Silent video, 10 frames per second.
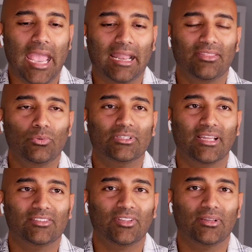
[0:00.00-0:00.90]
And I think what
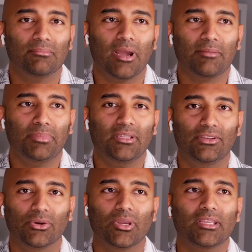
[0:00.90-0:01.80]
Tesla might be
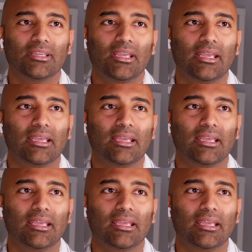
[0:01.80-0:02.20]
doing